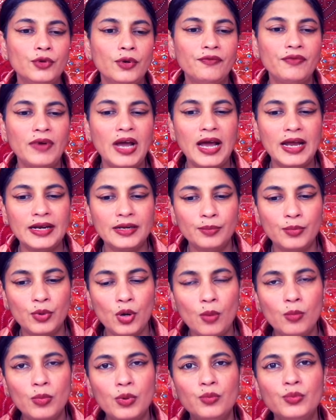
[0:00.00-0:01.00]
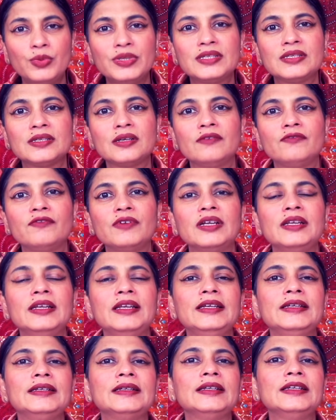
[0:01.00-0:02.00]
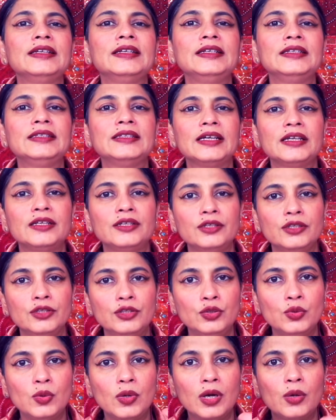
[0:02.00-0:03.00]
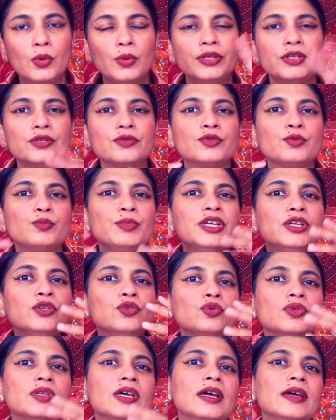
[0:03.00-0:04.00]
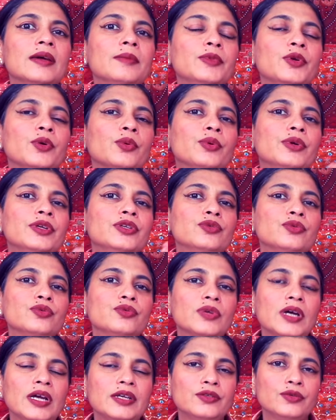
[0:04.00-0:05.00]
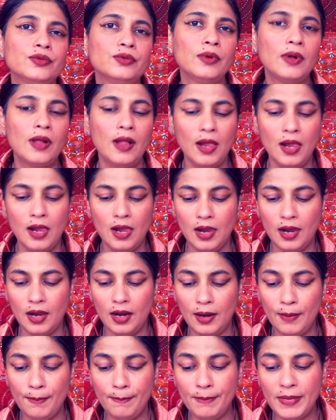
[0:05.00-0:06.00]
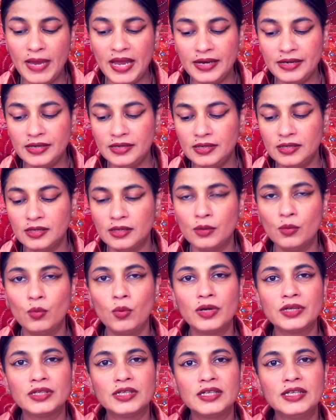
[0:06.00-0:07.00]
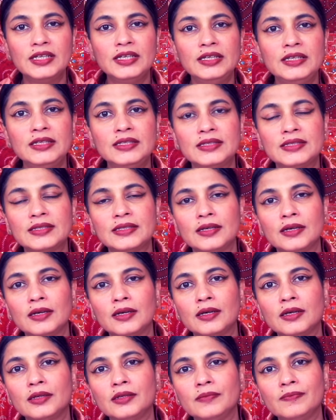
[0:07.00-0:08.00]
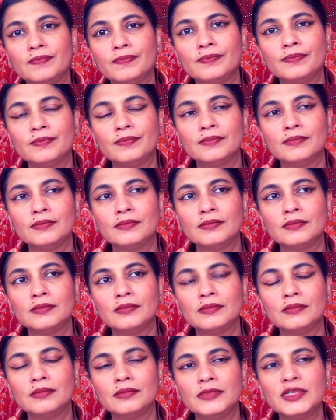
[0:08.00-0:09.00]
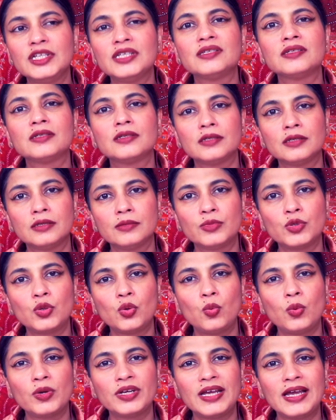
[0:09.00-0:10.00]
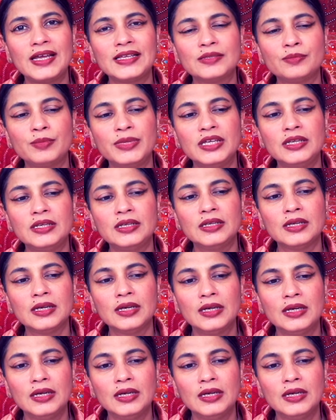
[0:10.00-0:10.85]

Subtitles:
you have had a problem with someone lately, then you are going to speak to them. You're going to try to mend what is disturbed or what has been